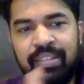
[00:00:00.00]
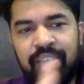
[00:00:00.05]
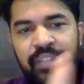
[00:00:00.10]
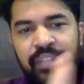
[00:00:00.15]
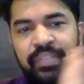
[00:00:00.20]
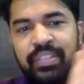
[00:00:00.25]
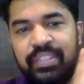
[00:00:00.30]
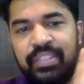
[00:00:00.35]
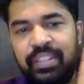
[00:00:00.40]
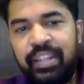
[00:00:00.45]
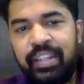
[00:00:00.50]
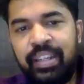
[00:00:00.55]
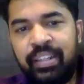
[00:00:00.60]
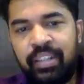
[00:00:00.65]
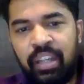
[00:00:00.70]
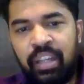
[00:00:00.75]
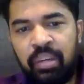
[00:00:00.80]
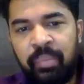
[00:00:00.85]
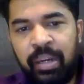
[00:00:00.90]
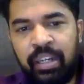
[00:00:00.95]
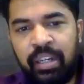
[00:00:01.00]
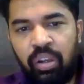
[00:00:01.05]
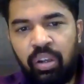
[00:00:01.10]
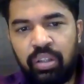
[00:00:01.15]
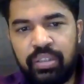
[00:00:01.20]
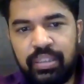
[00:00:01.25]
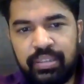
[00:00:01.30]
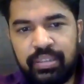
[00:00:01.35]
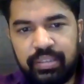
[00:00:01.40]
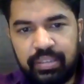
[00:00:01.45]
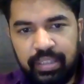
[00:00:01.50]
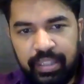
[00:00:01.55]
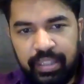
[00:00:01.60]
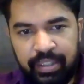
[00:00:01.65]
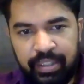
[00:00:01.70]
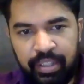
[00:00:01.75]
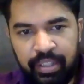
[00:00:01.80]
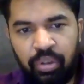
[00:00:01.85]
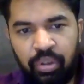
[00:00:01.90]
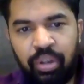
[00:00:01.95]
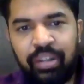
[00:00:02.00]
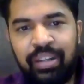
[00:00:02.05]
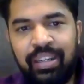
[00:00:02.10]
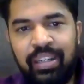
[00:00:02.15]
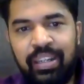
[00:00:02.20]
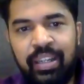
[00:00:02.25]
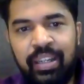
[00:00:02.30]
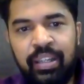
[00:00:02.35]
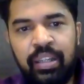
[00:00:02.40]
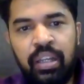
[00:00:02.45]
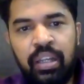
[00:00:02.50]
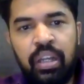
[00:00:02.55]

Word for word: is a visiting dermatologist in your clinic,